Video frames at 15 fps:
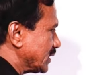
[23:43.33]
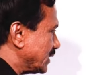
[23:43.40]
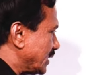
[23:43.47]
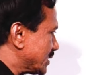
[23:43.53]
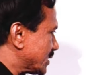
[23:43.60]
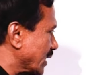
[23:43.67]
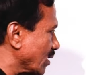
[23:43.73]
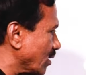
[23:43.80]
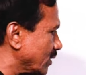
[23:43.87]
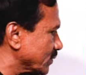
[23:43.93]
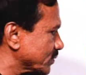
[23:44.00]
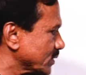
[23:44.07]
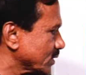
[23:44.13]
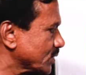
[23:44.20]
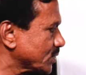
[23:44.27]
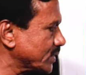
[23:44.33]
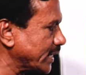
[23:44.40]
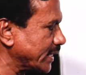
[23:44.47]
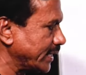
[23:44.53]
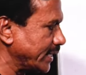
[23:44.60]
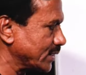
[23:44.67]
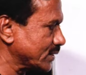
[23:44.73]
This is the law of
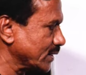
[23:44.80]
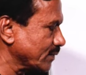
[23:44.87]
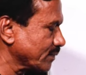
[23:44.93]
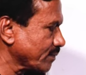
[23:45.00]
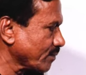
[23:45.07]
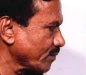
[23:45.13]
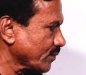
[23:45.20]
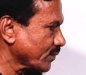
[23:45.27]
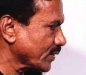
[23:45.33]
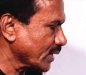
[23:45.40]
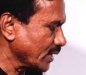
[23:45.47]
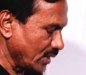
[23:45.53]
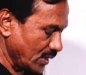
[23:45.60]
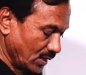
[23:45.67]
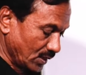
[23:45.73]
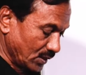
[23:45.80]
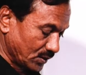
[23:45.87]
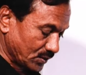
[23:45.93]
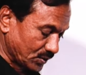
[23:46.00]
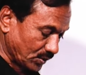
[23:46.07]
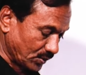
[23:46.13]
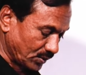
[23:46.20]
segregation.
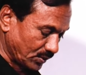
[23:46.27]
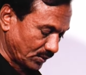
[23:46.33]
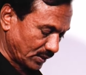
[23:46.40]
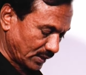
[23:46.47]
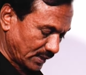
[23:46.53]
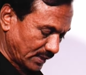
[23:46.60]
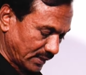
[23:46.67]
So